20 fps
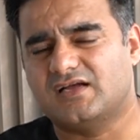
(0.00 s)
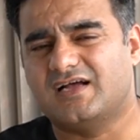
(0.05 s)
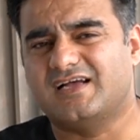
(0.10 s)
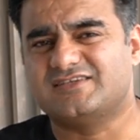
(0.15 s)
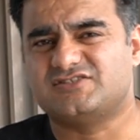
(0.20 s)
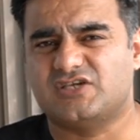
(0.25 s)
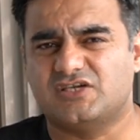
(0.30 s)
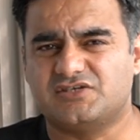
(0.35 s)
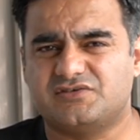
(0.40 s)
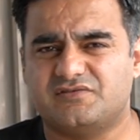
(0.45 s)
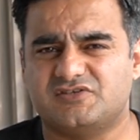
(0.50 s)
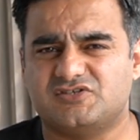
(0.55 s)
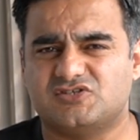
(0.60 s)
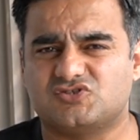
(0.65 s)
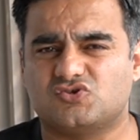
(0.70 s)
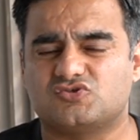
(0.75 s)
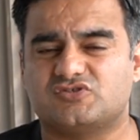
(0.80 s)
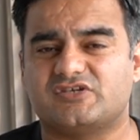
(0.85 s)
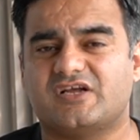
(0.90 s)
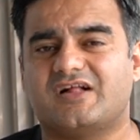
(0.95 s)
St.
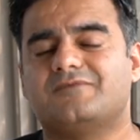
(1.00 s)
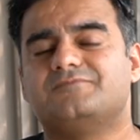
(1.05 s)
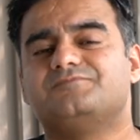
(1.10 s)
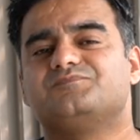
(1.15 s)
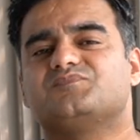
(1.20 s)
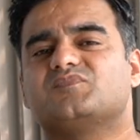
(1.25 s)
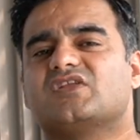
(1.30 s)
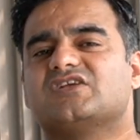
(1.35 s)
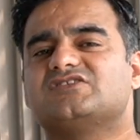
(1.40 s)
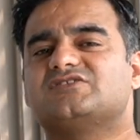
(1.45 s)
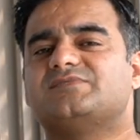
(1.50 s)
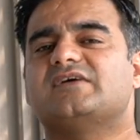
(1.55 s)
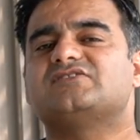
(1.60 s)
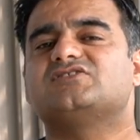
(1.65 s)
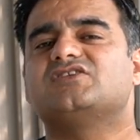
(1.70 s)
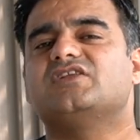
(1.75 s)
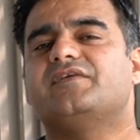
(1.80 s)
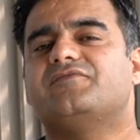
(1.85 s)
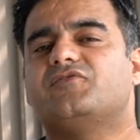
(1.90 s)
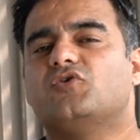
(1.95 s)
Regis Hotel.
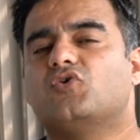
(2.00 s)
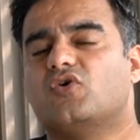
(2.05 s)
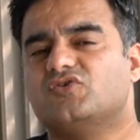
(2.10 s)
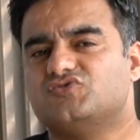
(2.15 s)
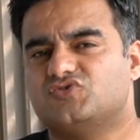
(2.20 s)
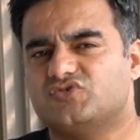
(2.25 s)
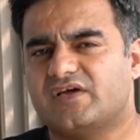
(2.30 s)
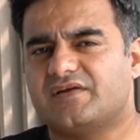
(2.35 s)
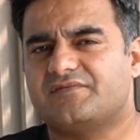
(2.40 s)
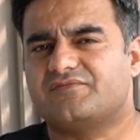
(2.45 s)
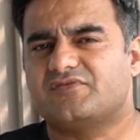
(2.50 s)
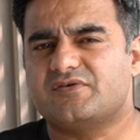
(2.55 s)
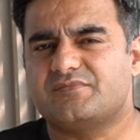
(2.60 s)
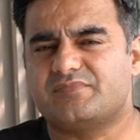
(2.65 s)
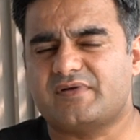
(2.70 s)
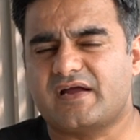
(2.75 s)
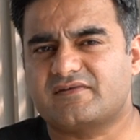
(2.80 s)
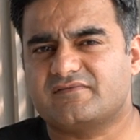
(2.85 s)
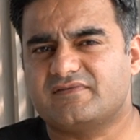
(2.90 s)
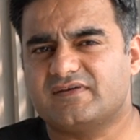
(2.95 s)
Especially if you're going to get free
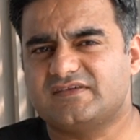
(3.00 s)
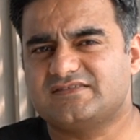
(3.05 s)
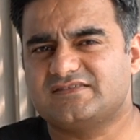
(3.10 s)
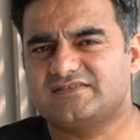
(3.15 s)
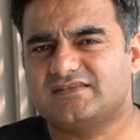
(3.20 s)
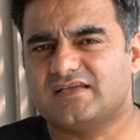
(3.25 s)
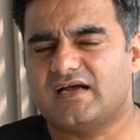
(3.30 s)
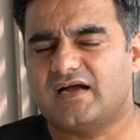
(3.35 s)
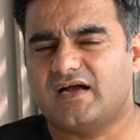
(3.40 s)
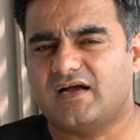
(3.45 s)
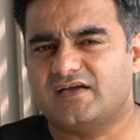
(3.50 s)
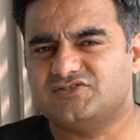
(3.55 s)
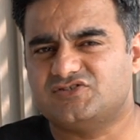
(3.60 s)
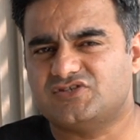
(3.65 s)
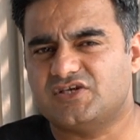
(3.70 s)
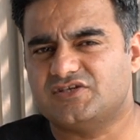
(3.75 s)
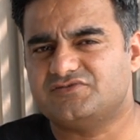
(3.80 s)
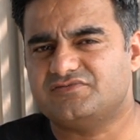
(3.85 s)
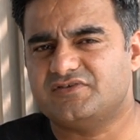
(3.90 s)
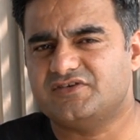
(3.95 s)
breakfast in St.